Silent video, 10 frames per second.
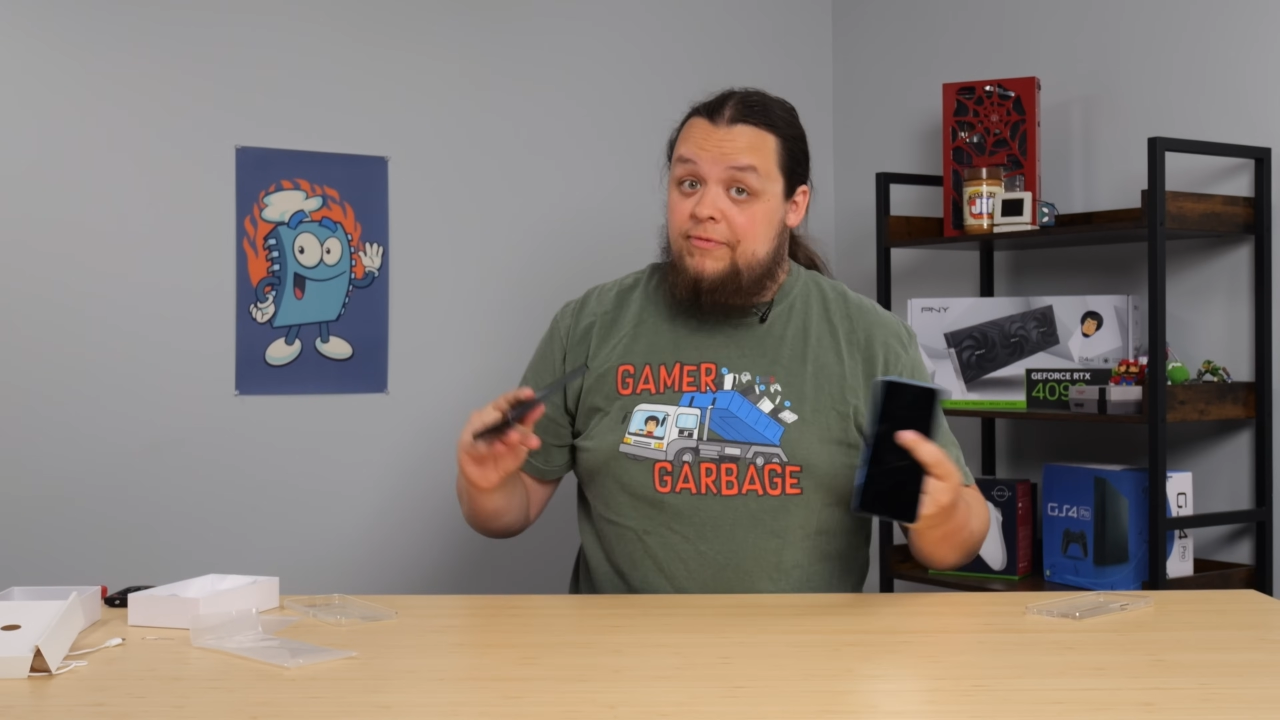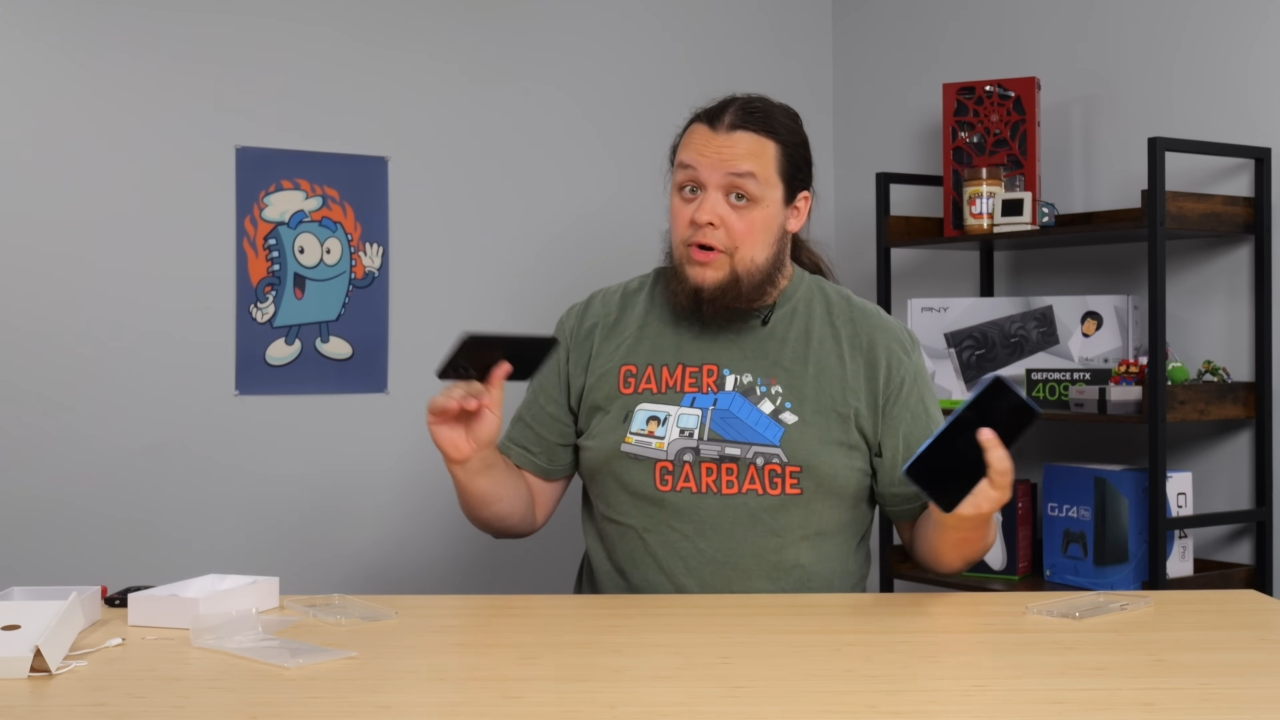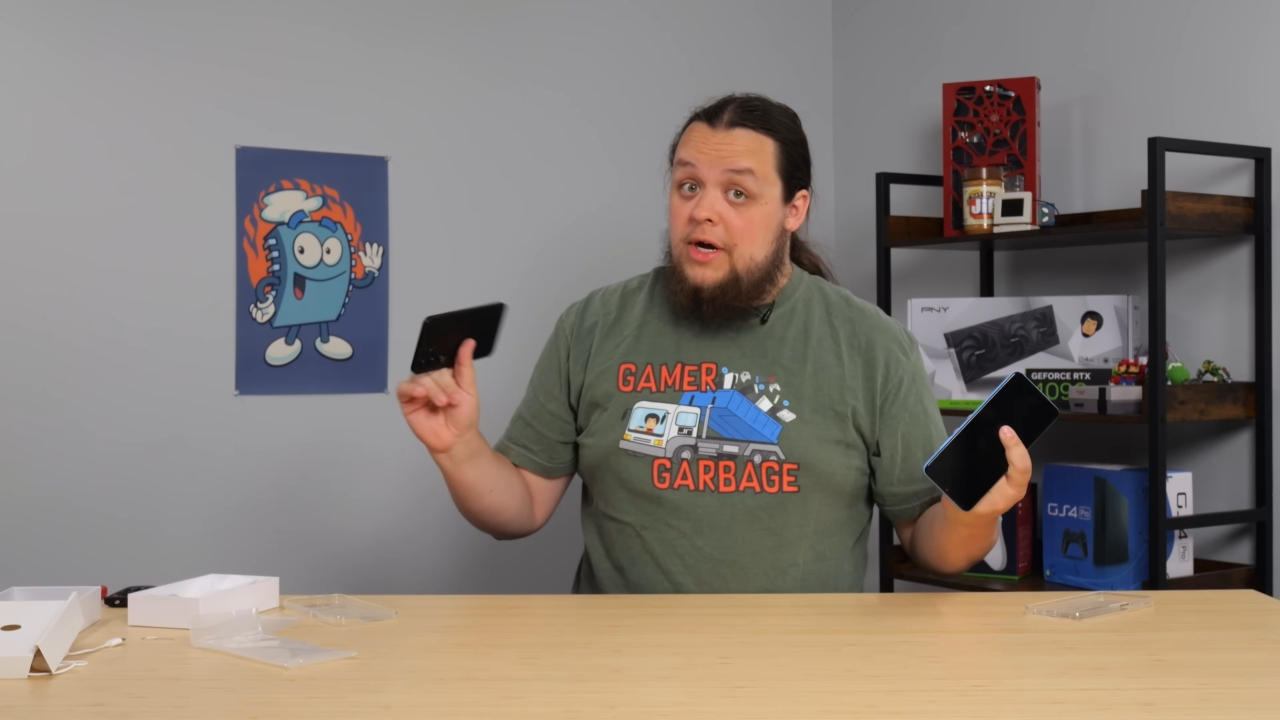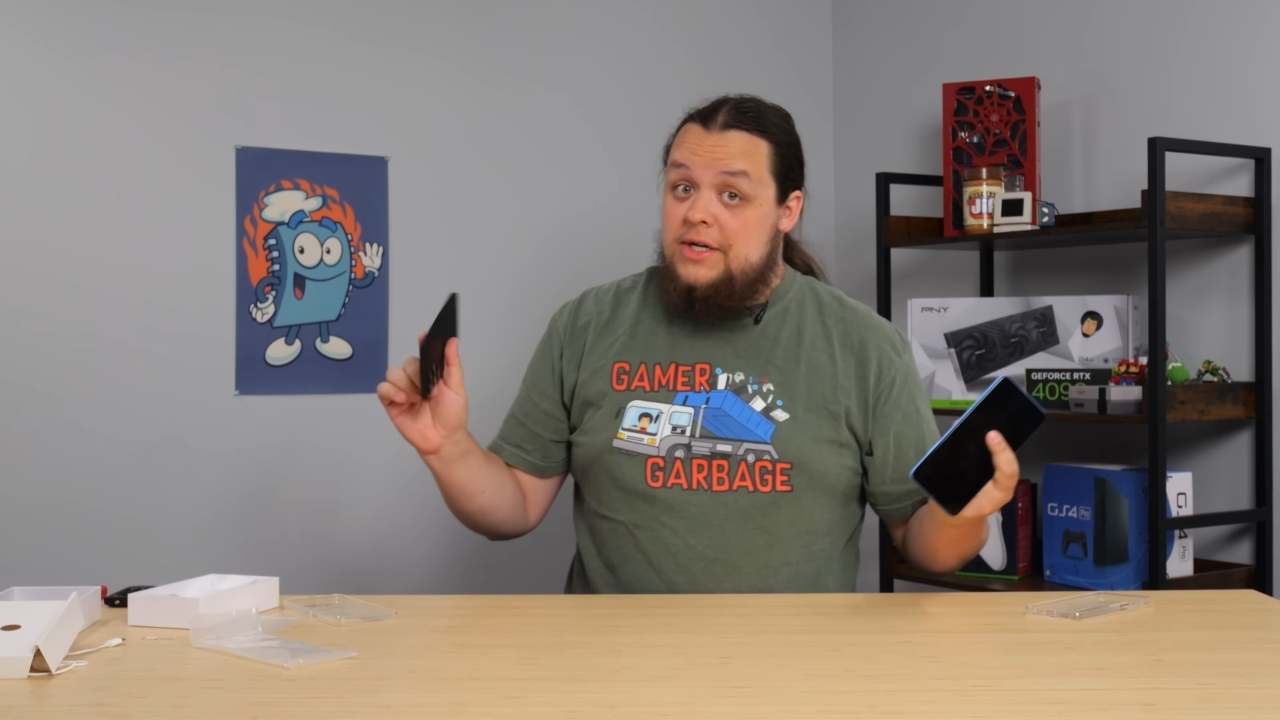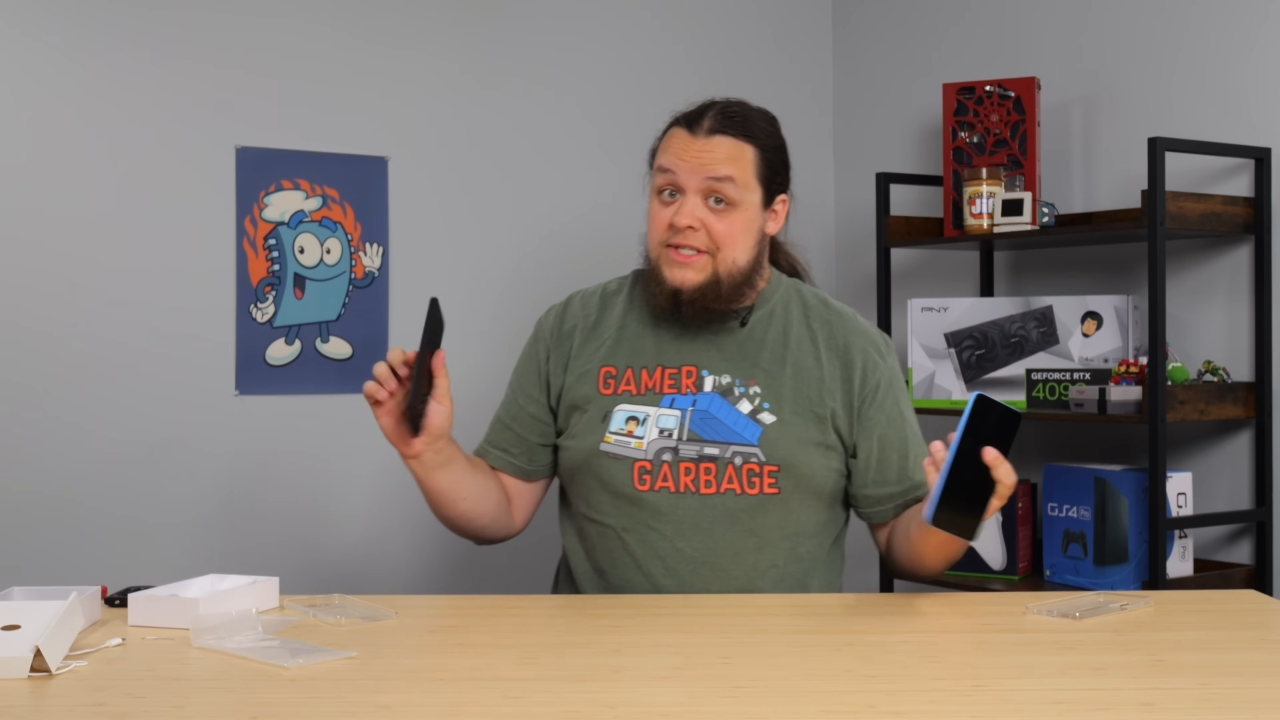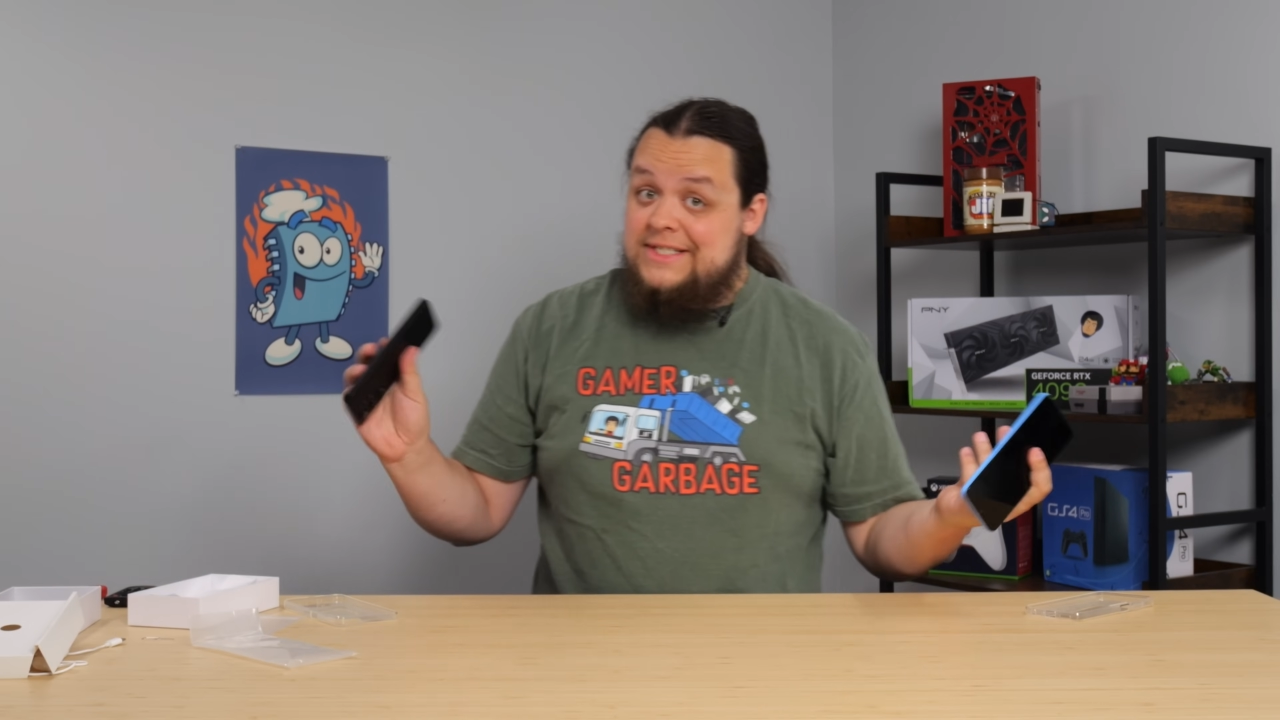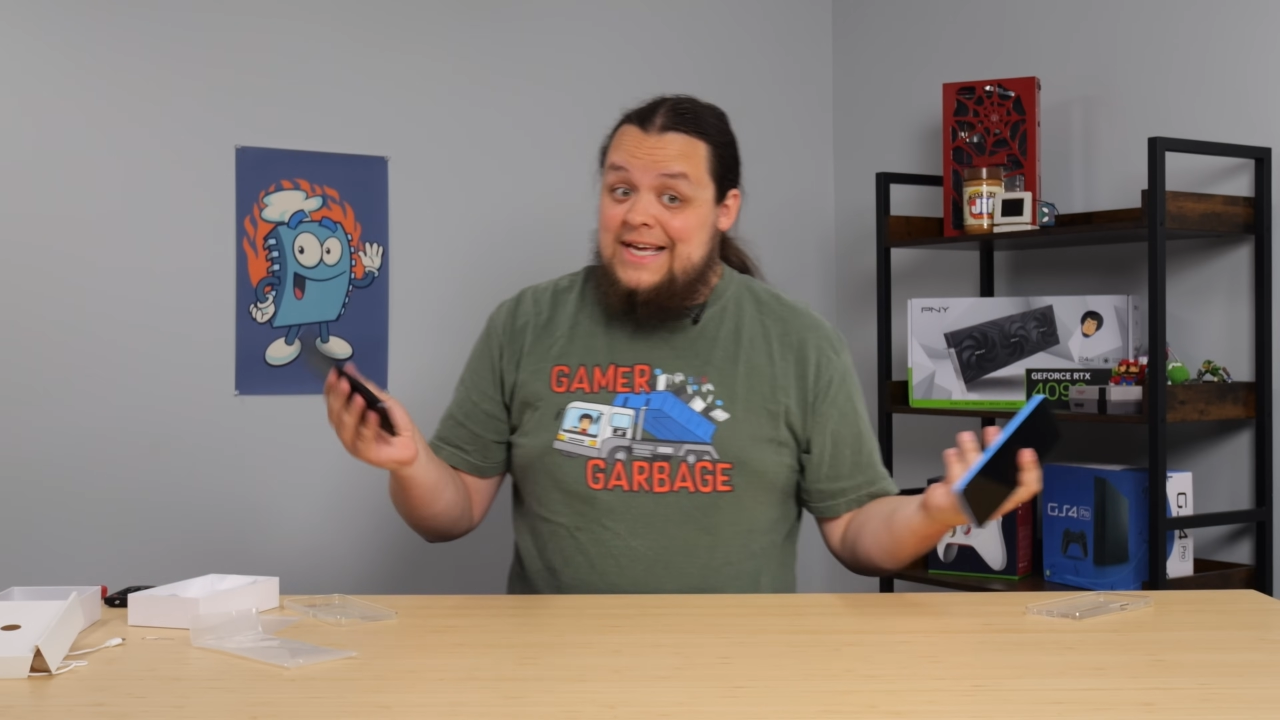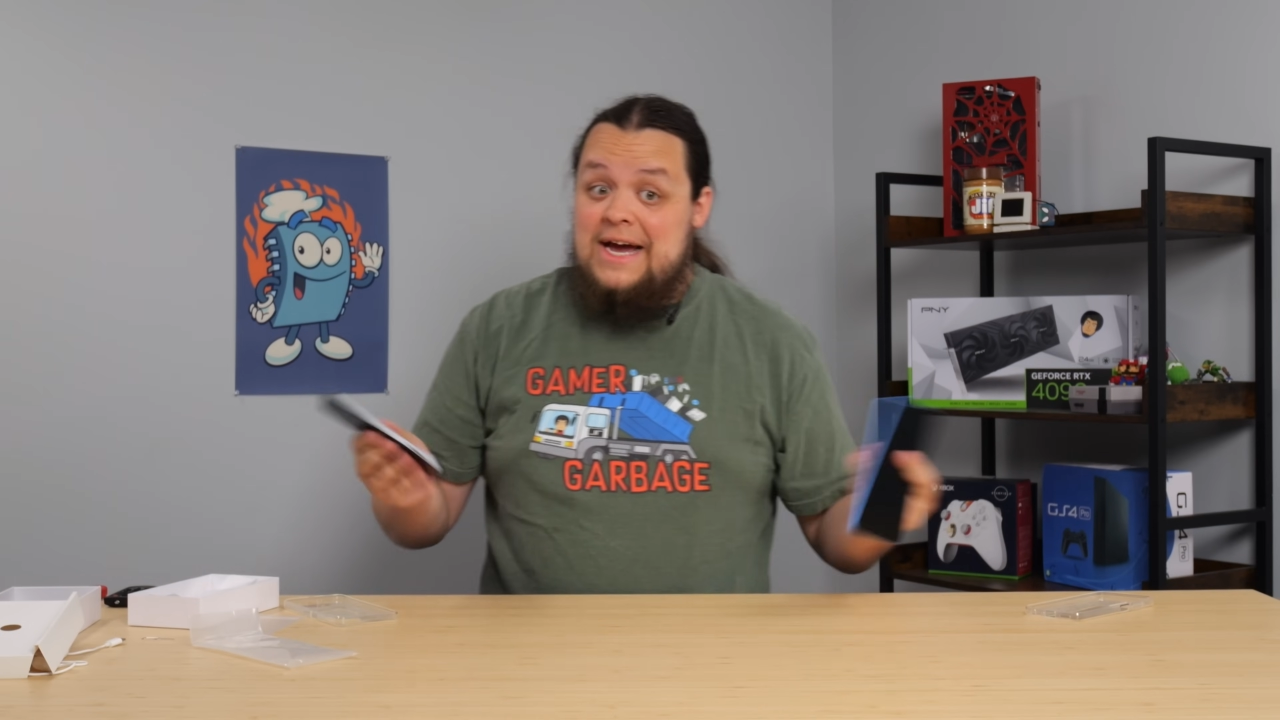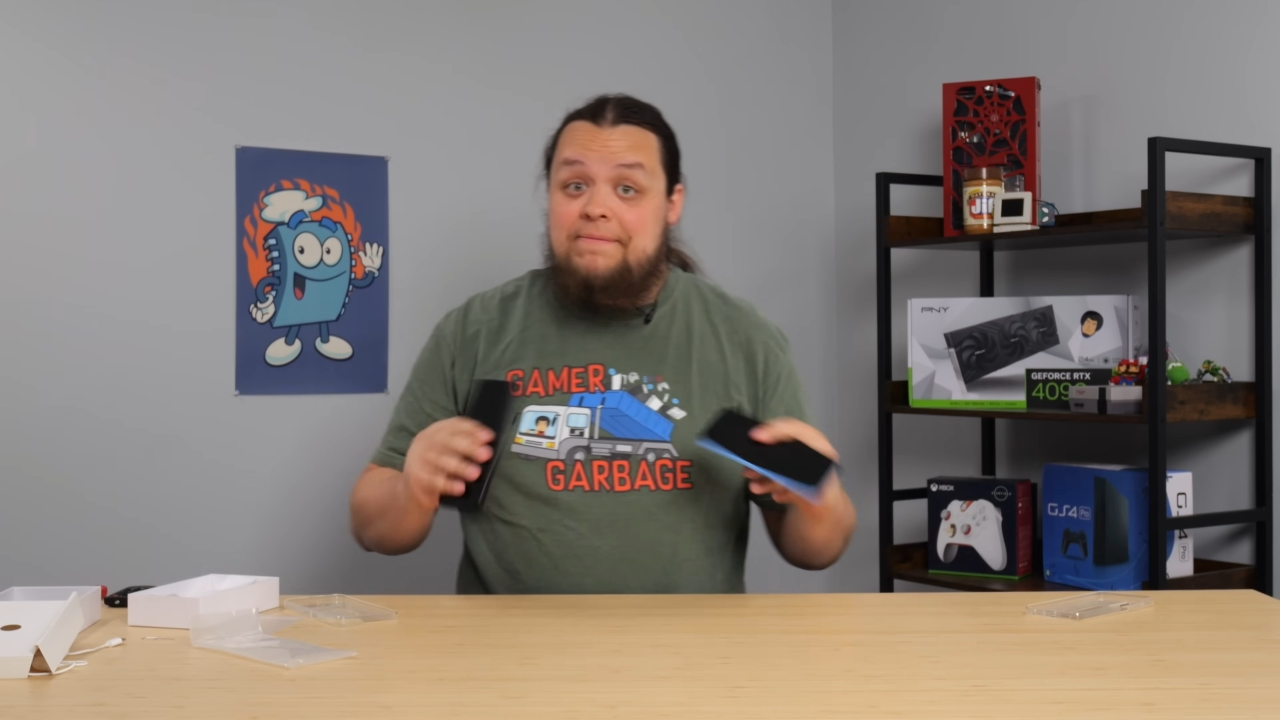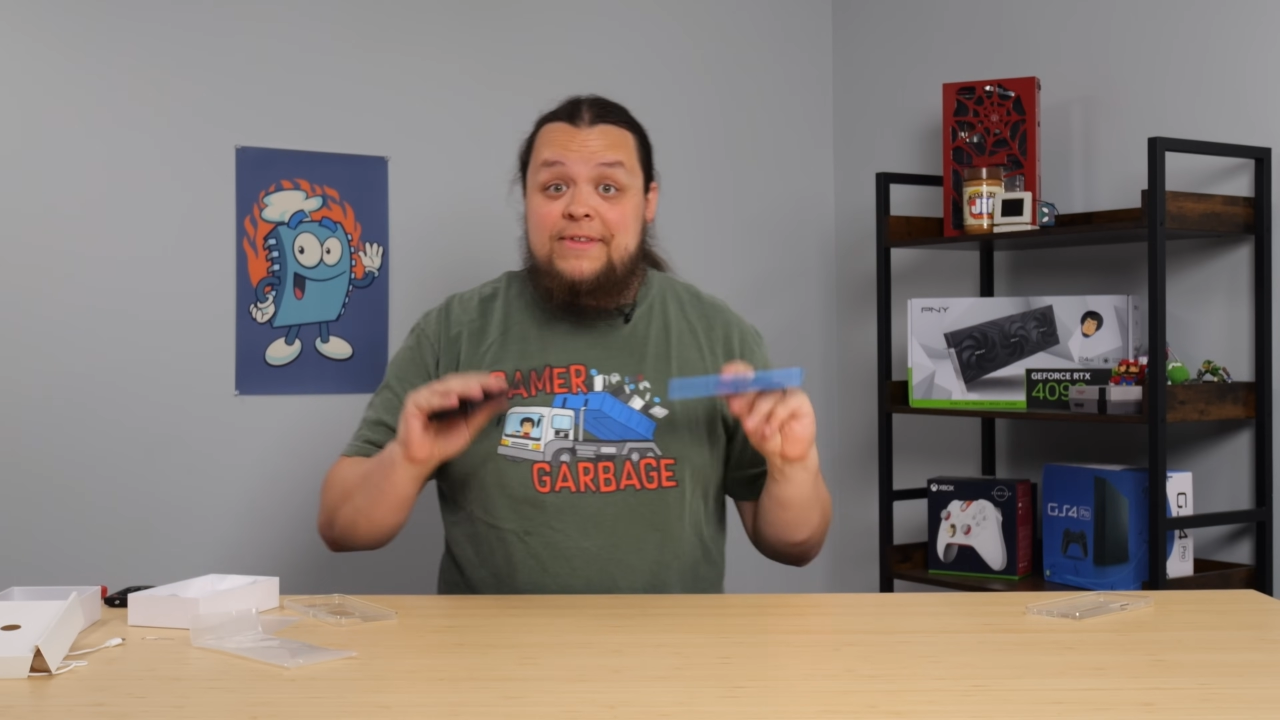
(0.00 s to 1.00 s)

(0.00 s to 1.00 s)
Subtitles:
Freon does have.